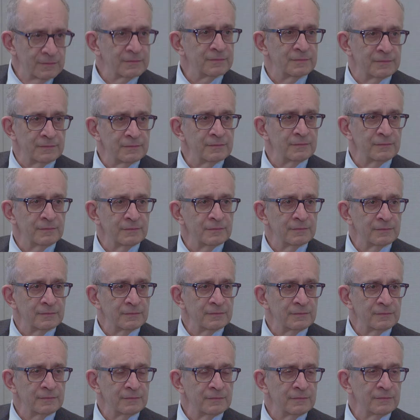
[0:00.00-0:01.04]
Mm-hmm.
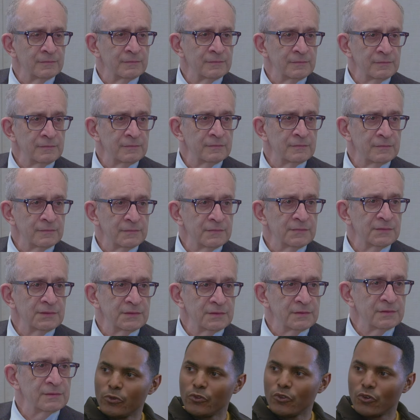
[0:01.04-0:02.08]
If you're paying double or
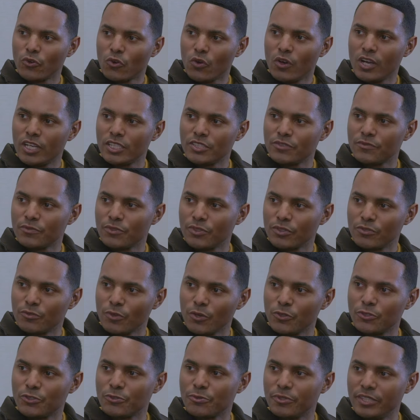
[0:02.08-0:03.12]
triple the cost for
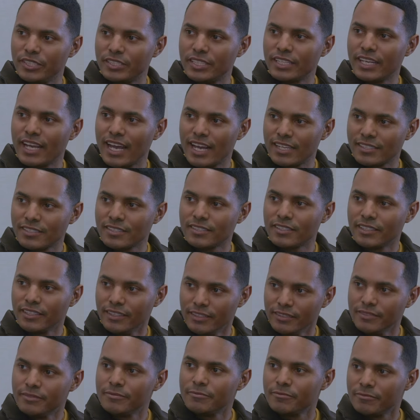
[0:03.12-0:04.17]
groceries and
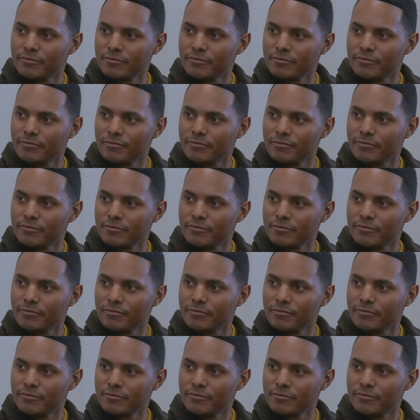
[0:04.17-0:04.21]
gasoline,